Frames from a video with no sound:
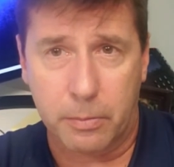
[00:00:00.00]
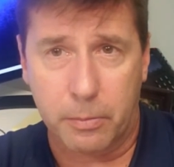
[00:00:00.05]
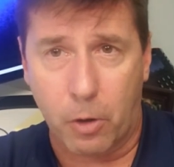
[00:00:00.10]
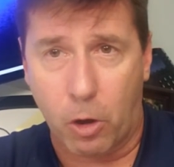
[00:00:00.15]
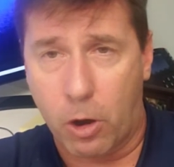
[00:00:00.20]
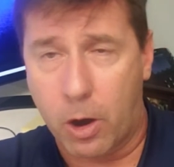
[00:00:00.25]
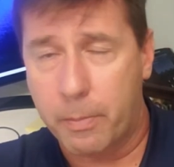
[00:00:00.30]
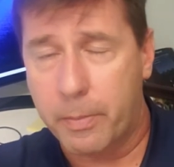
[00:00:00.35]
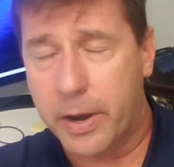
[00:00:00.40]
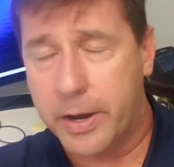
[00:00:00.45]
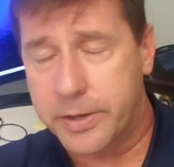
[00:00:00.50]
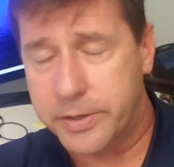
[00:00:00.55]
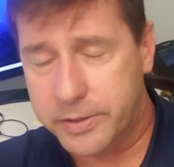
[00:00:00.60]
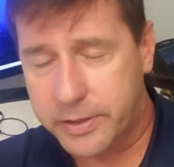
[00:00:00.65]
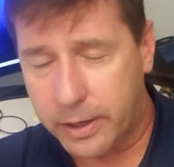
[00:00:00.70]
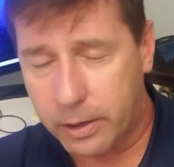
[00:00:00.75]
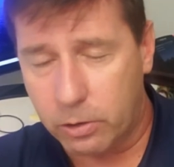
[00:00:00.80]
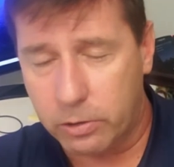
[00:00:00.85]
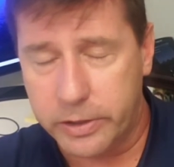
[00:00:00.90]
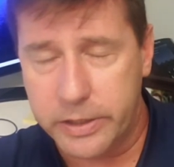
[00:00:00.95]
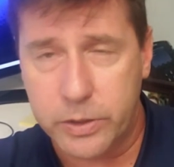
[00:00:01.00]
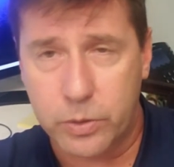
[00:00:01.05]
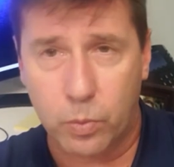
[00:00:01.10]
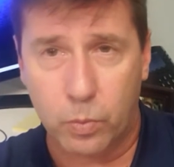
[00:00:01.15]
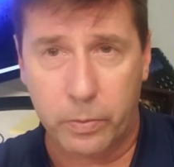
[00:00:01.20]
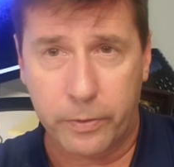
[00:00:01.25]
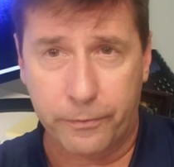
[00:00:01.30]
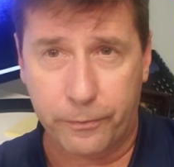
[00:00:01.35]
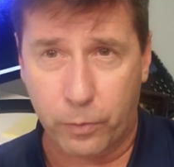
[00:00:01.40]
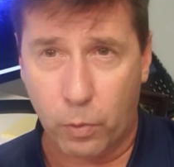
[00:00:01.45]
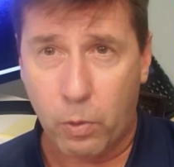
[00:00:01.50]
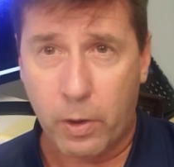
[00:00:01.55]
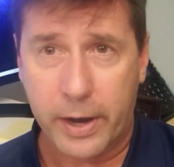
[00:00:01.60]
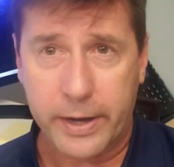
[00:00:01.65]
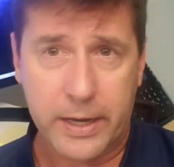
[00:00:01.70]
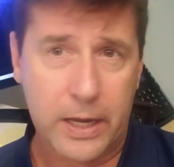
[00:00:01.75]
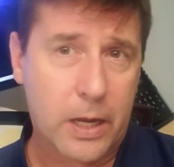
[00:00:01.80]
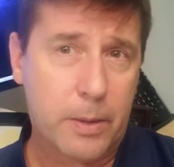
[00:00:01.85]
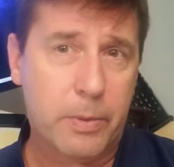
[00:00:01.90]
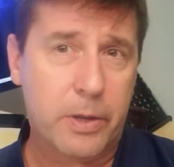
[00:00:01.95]
our mindset, or at least before I
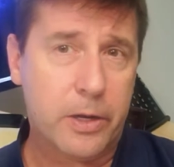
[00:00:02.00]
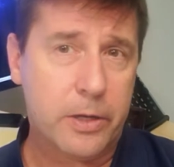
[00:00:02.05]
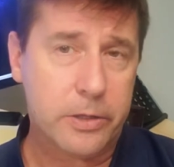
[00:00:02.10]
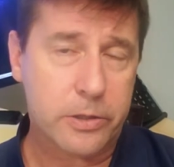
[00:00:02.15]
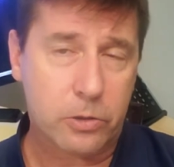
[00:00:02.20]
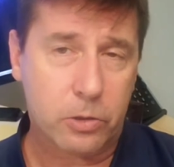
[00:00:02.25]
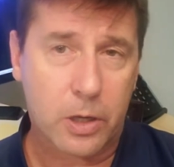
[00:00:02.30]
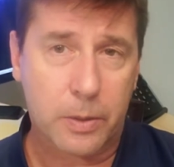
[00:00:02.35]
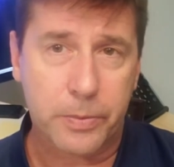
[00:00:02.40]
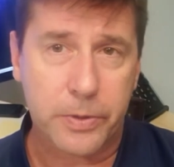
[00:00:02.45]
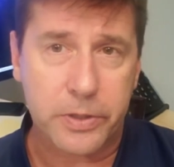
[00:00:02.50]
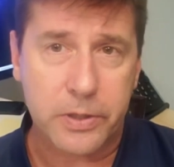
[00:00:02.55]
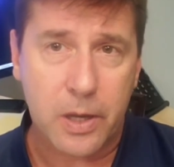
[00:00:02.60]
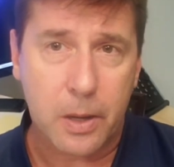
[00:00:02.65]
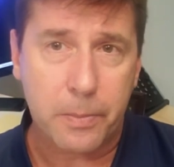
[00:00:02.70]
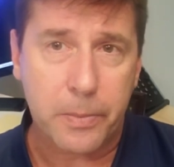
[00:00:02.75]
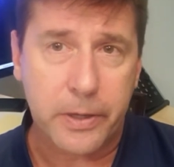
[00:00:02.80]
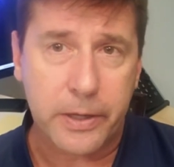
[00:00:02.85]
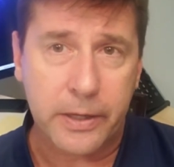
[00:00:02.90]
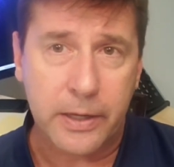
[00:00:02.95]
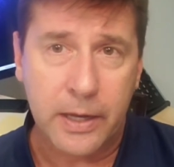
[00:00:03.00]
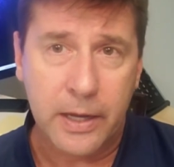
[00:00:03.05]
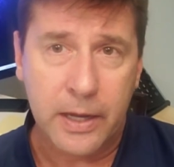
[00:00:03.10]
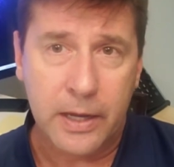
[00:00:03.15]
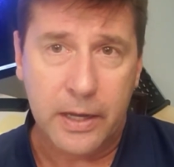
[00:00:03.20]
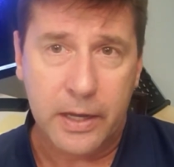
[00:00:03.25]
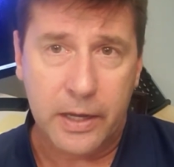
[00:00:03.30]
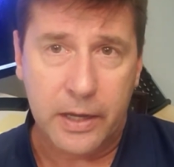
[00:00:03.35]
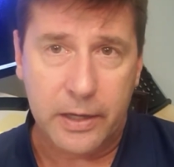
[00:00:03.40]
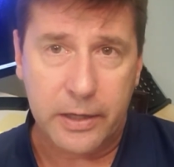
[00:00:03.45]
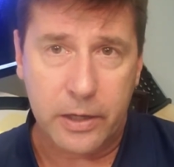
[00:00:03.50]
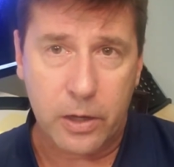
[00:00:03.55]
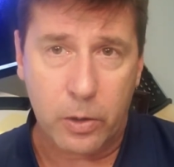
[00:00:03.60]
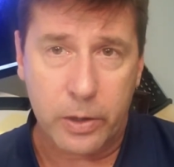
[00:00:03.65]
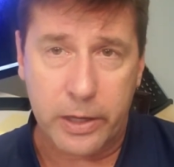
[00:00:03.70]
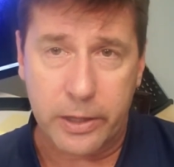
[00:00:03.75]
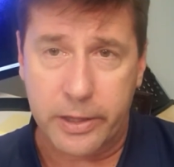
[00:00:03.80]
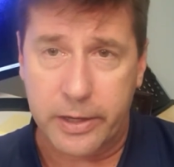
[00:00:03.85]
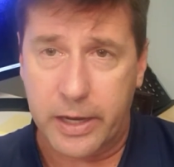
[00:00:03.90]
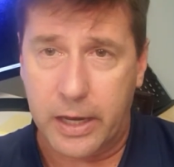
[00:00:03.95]
came in and stood up this company,
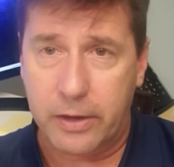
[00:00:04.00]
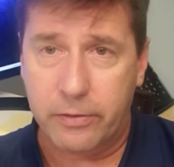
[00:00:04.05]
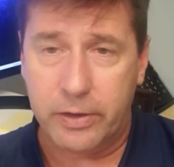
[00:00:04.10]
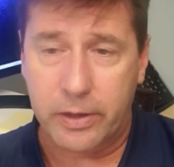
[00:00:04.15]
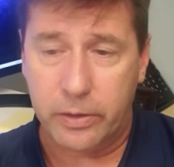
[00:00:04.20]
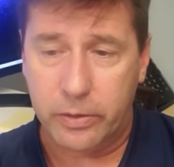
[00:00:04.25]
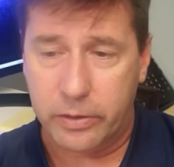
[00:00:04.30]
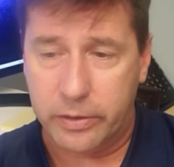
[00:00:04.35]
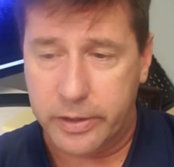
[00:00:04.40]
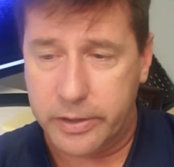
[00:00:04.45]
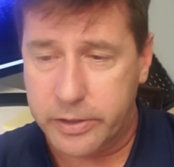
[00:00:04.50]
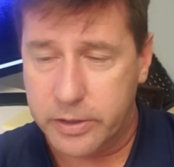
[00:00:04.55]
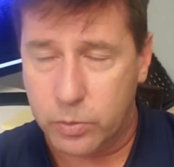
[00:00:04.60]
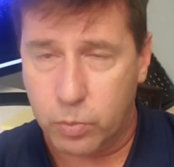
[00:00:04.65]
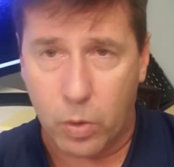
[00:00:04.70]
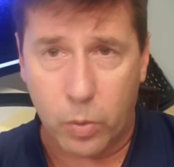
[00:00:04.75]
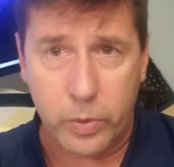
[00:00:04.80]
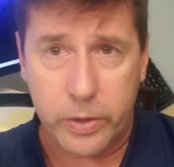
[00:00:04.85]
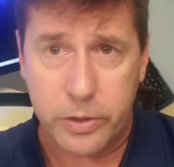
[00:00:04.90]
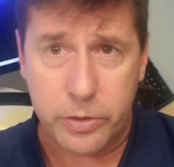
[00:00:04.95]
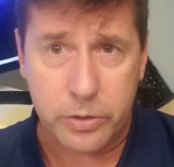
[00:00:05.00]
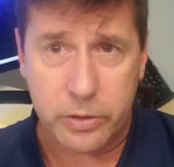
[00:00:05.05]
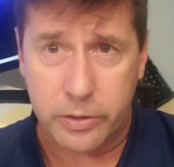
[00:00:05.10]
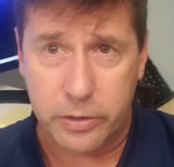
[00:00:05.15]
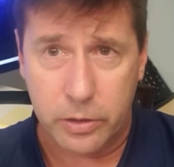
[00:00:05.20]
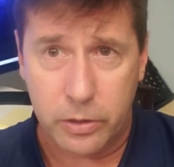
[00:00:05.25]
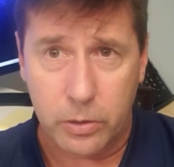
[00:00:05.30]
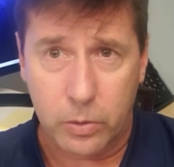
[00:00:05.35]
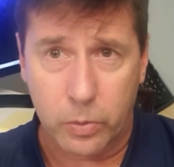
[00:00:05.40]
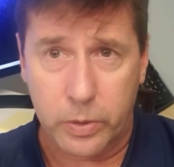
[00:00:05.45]
in the Navy, this is what we used to do.